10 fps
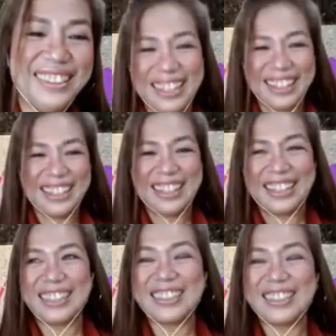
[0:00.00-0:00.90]

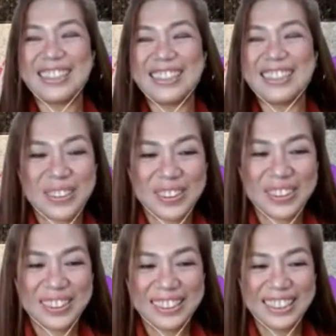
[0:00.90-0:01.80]

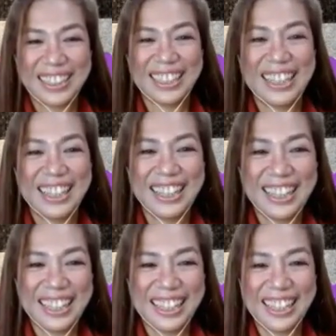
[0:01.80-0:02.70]

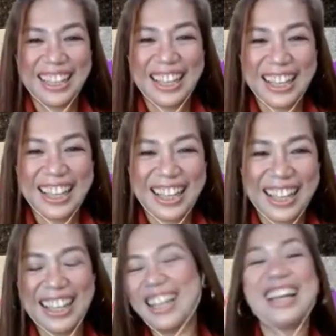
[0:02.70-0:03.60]

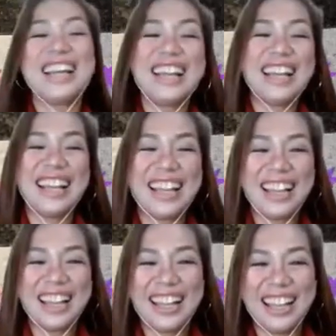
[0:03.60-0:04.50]

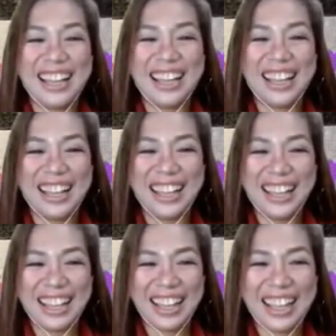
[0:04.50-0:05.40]

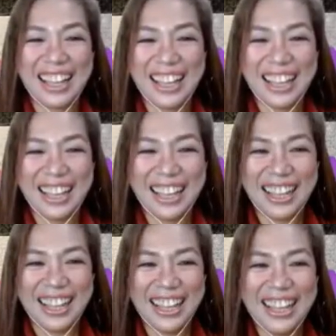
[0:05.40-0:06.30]
This person isn't speaking.